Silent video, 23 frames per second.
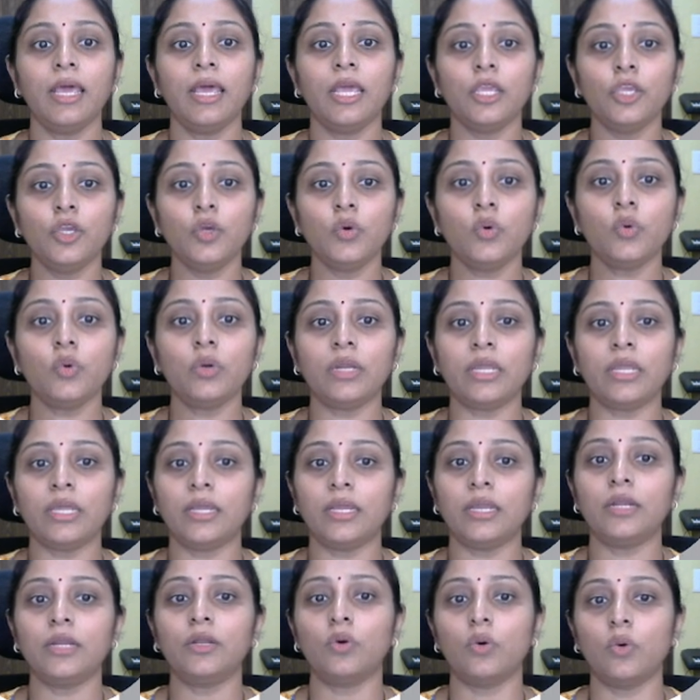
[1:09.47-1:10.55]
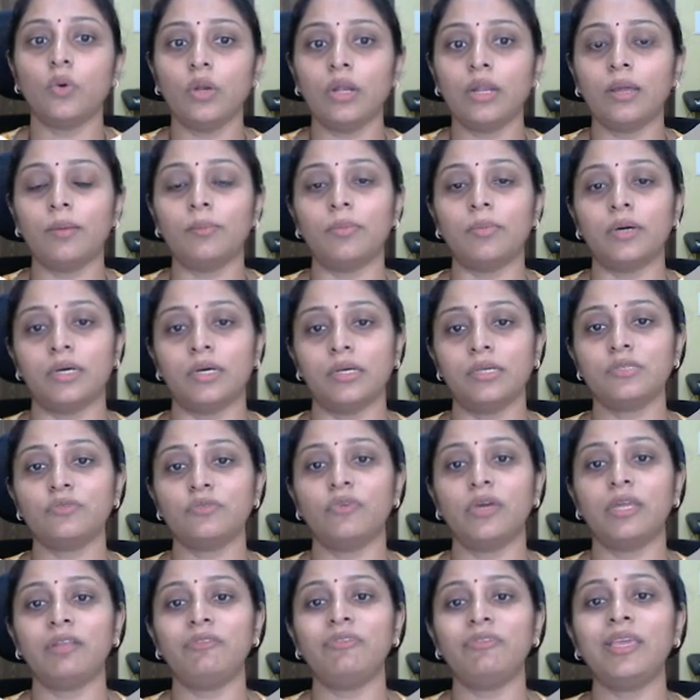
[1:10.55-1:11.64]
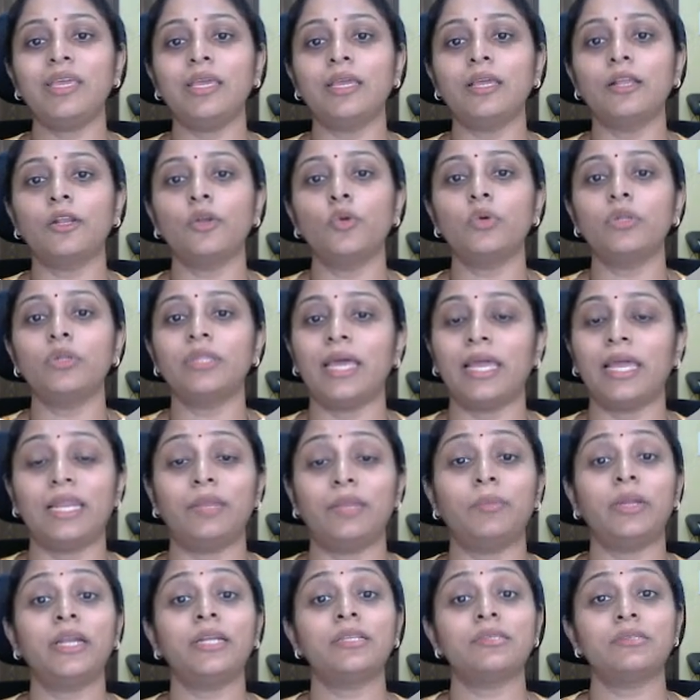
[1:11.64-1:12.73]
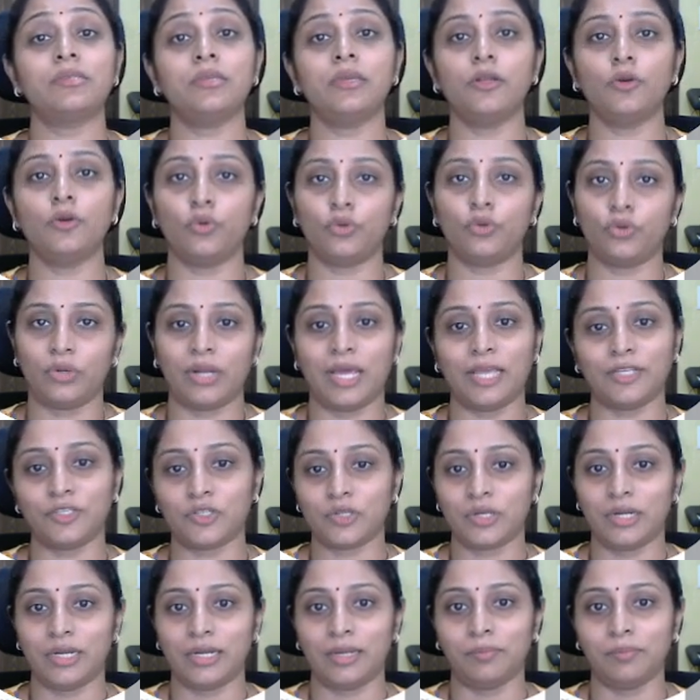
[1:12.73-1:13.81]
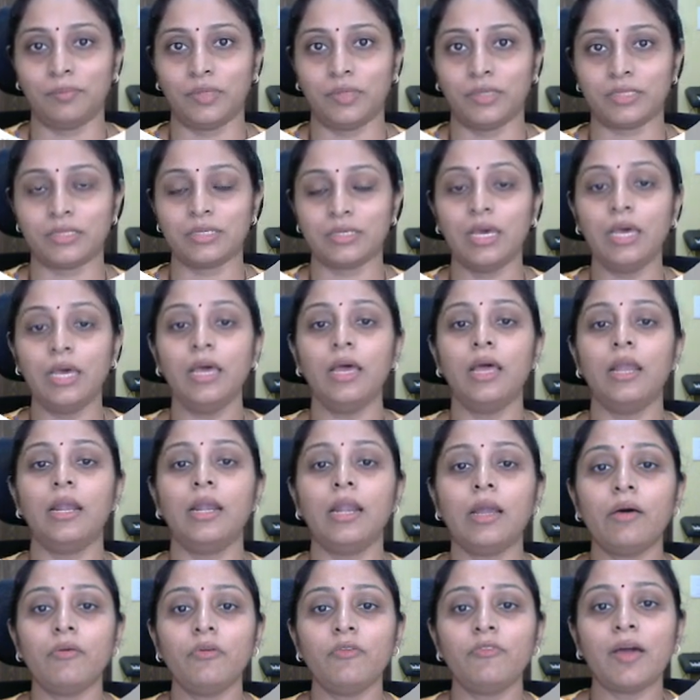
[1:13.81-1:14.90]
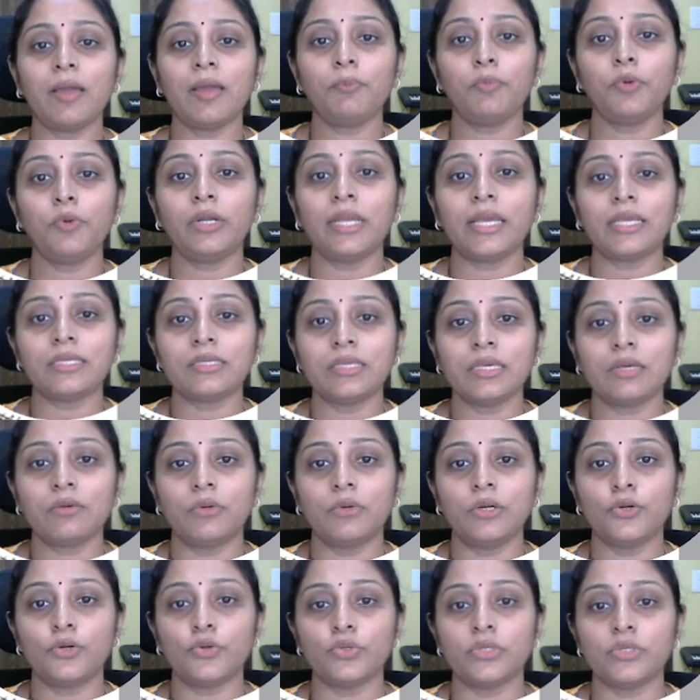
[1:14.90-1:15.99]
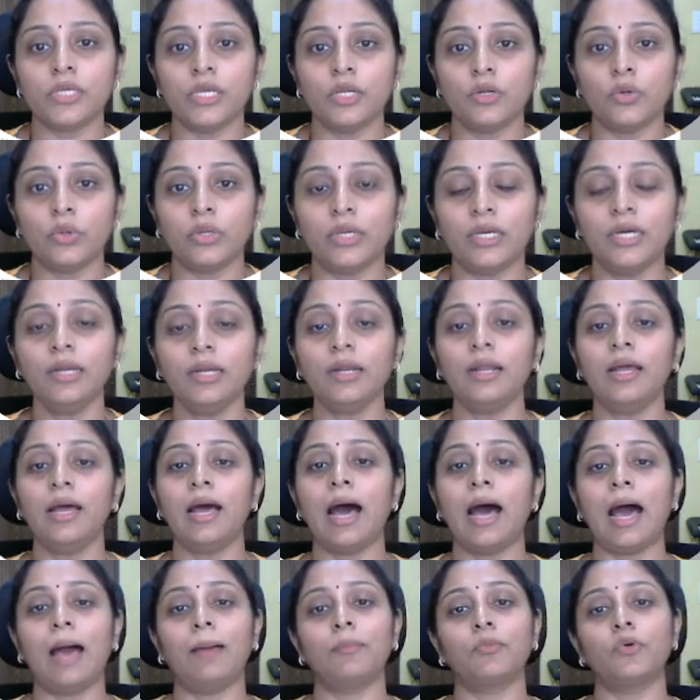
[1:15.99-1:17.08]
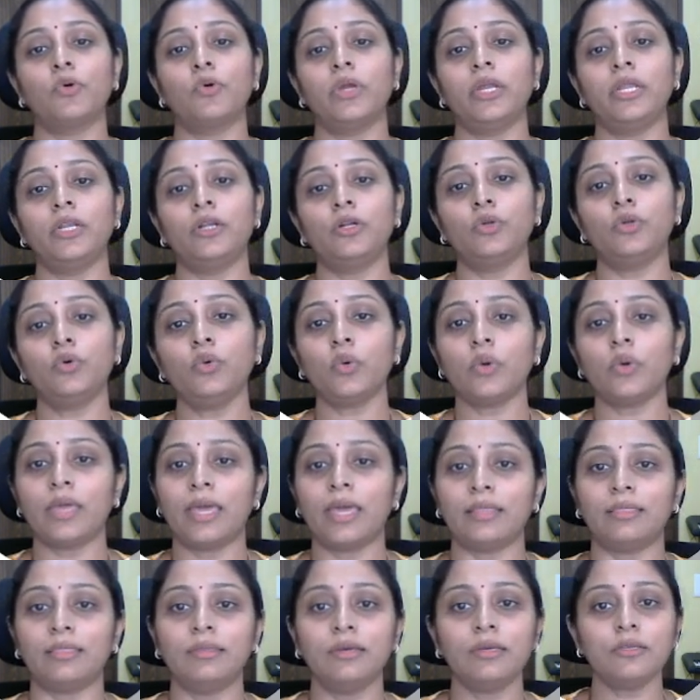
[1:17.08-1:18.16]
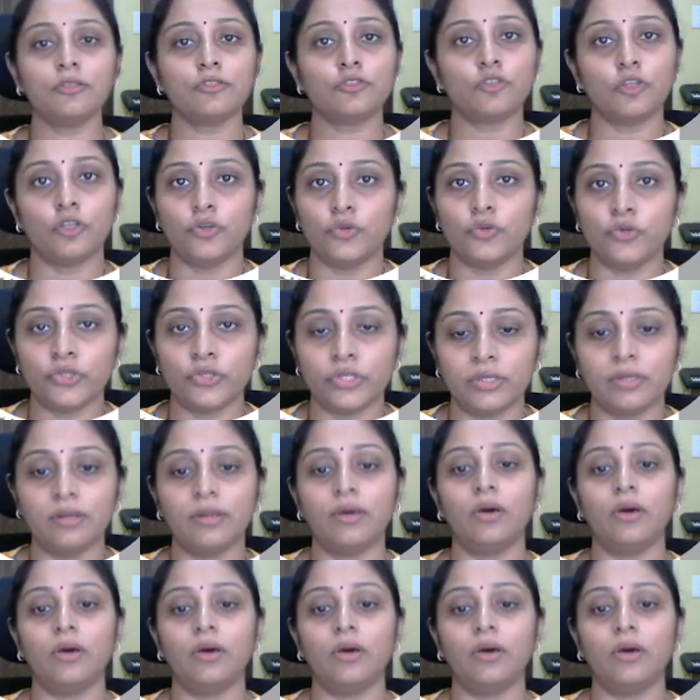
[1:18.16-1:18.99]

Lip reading: You need whole numbers where we include the element 0 to natural numbers. Now, if I put x equal to 0 here, I am going to get the solution.